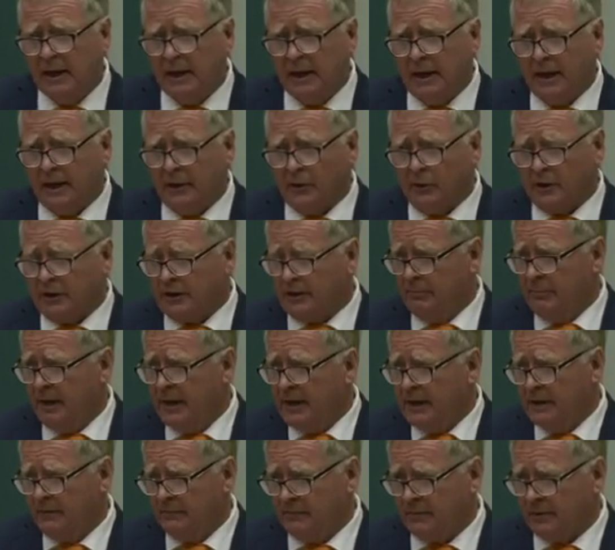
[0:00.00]
and I
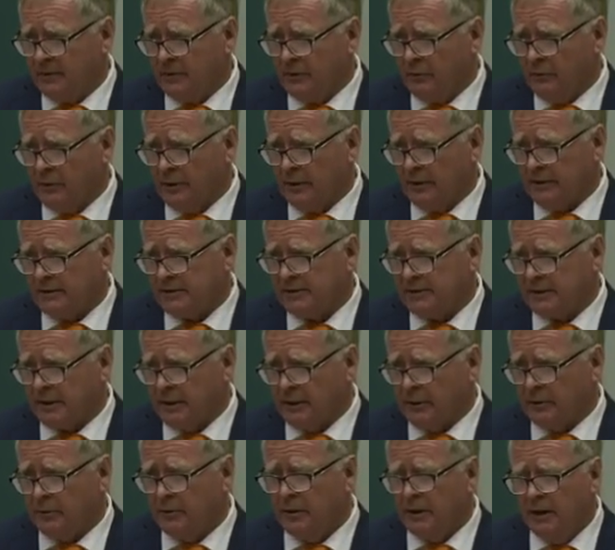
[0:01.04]
commend her for doing it
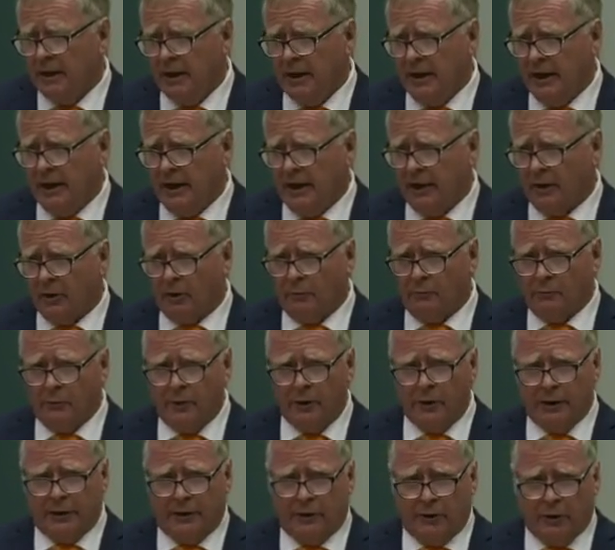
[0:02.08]
so. And I
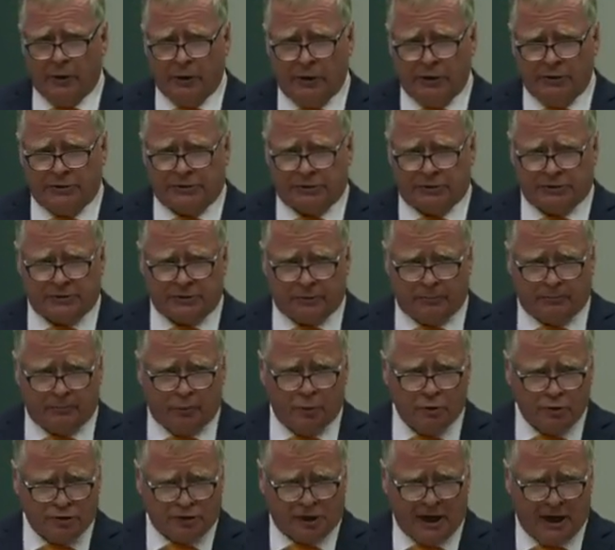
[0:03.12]
really urge her to
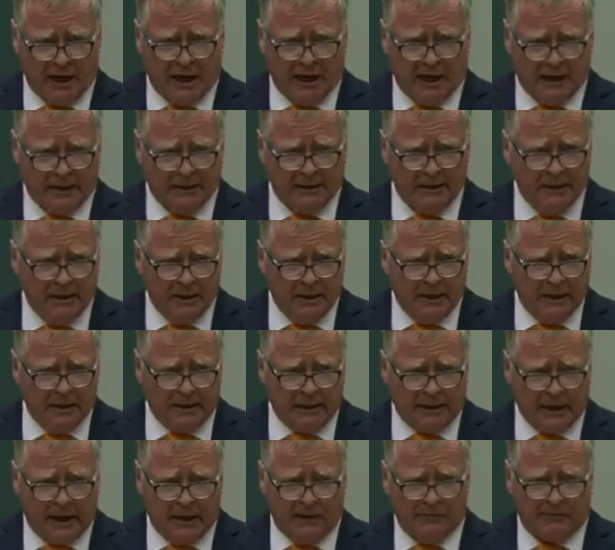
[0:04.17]
push hard,
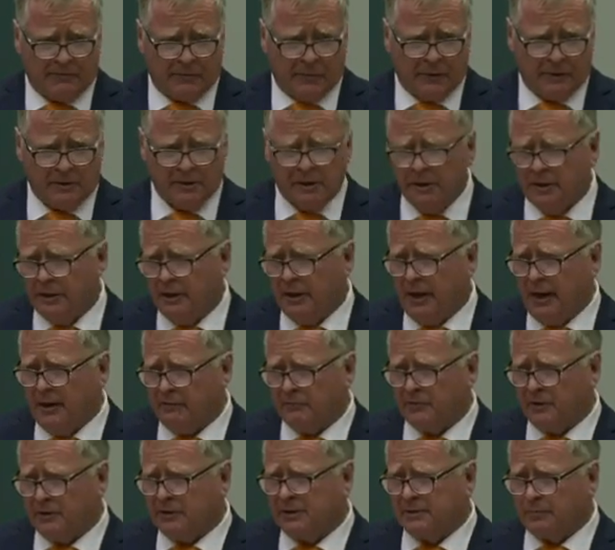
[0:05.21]
go for it. You
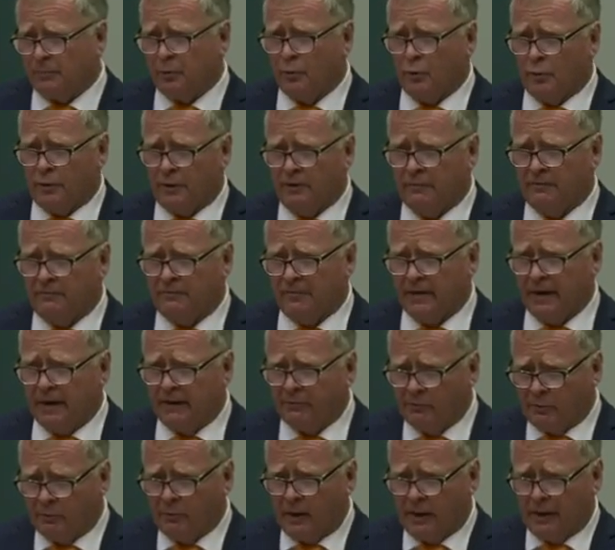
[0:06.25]
have the support of
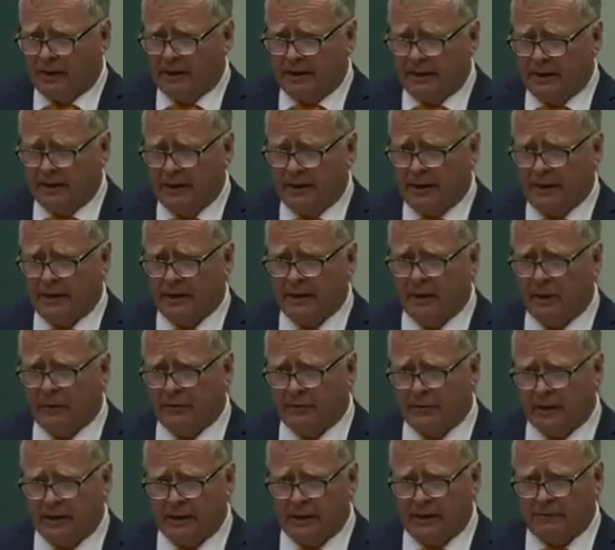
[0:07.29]
everyone here. I
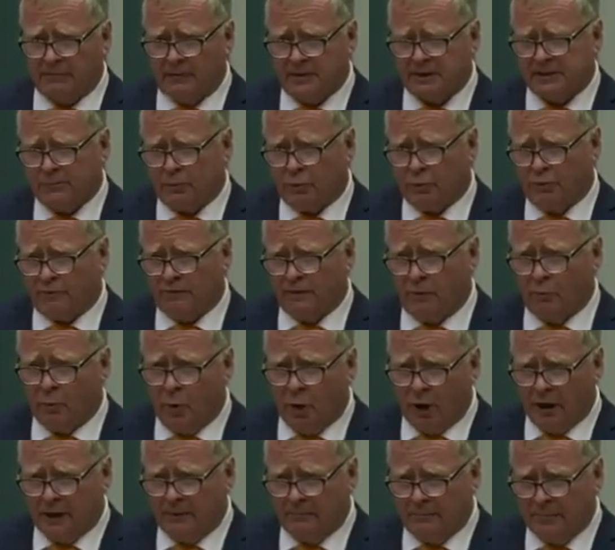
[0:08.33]
think you have the support of the
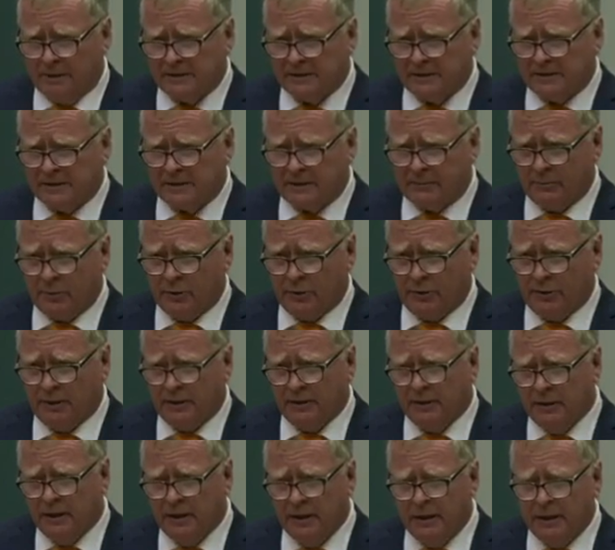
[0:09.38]
wider business
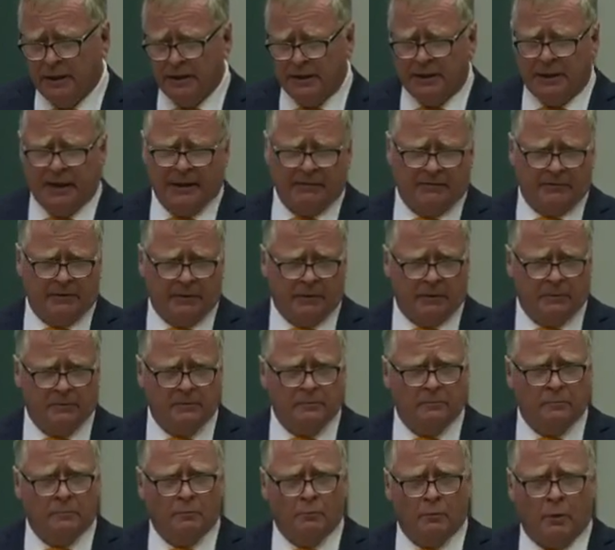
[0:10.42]
community. You have the
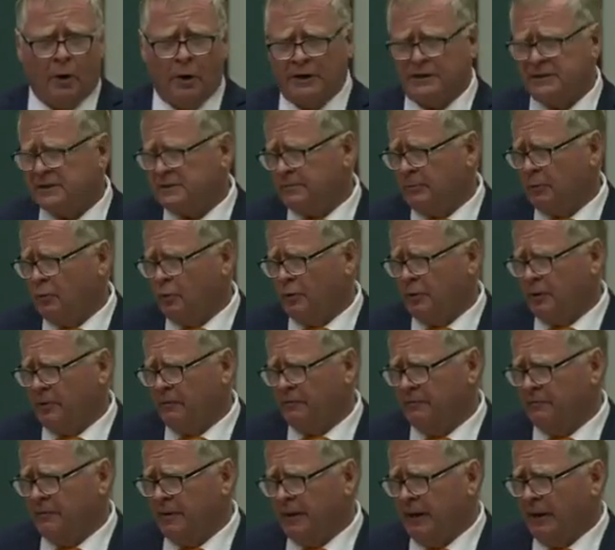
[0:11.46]
wide support
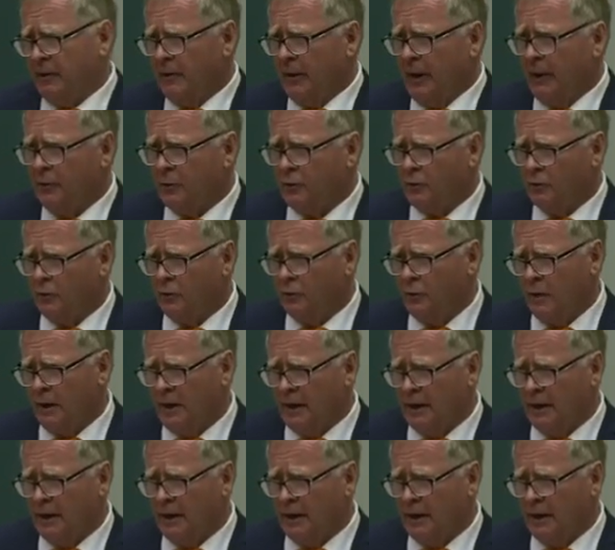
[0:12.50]
of our local